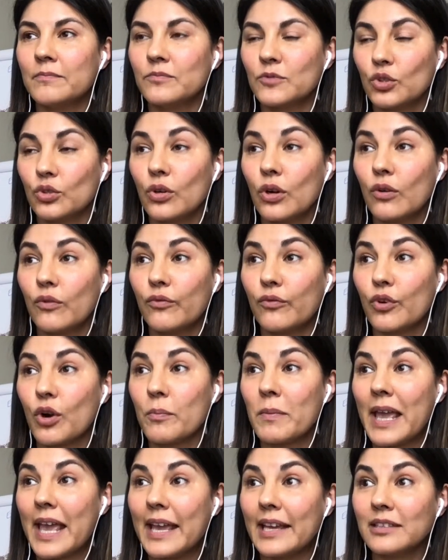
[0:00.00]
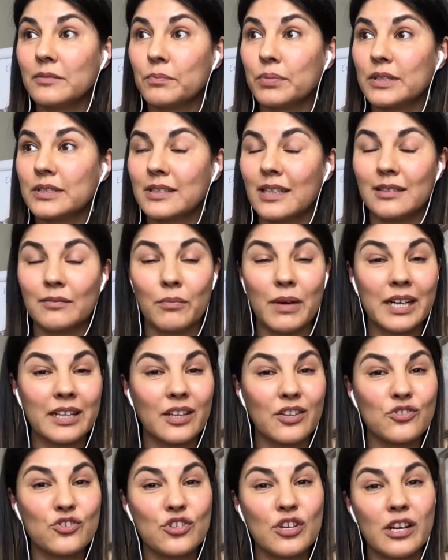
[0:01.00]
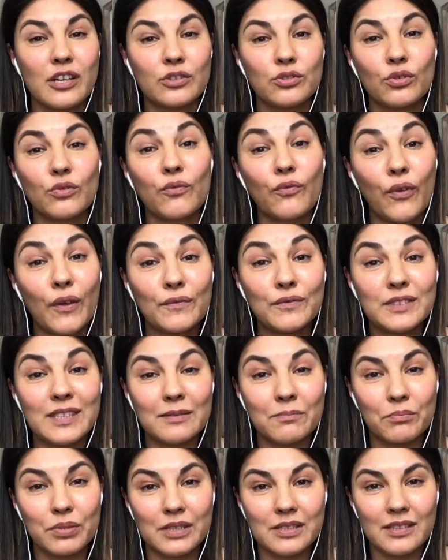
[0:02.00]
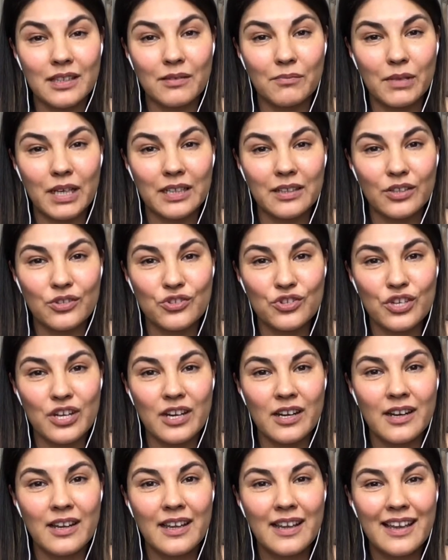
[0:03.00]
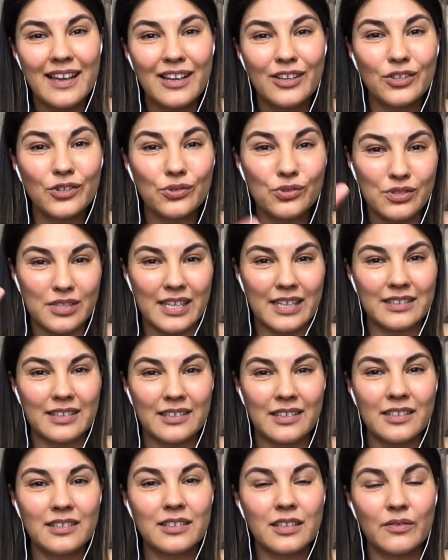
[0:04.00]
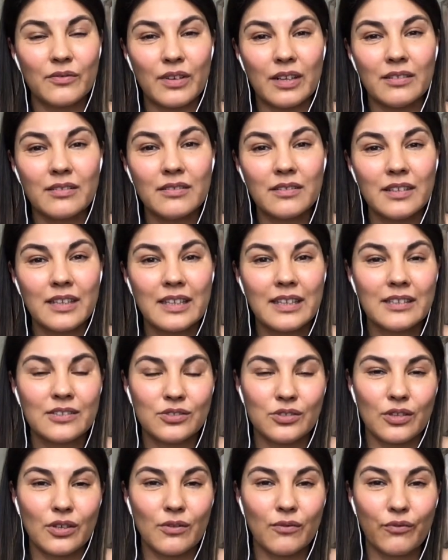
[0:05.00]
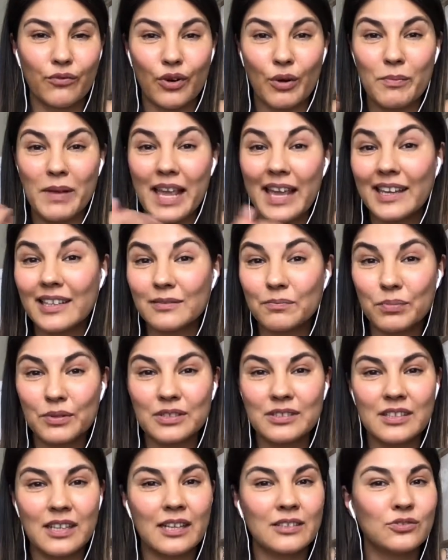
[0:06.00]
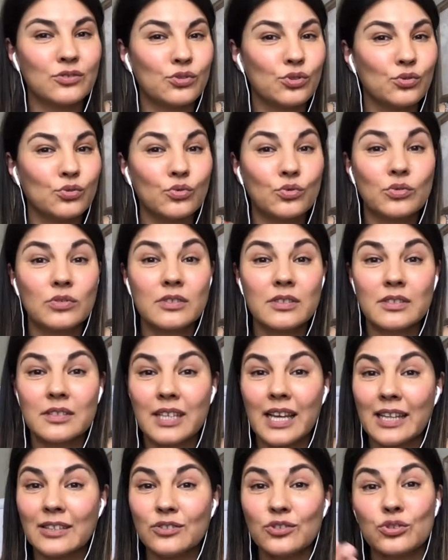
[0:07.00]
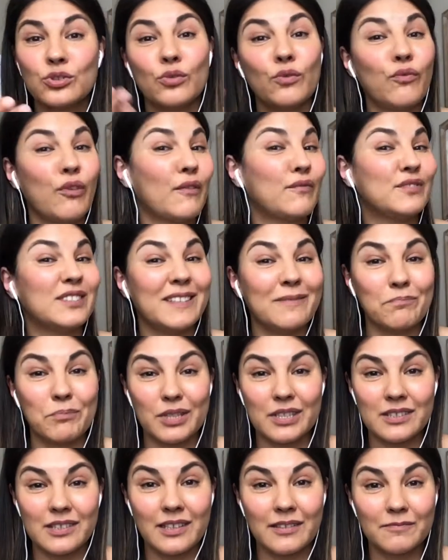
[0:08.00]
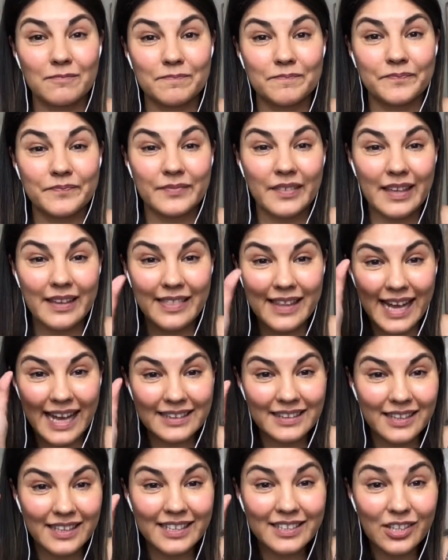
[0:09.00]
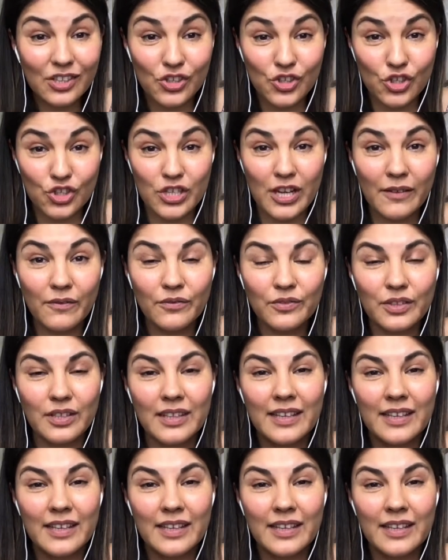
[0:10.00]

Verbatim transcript: go from 8% market share to 15% market share, you set an interval, so from 8% to 10 to 15%. That little shift,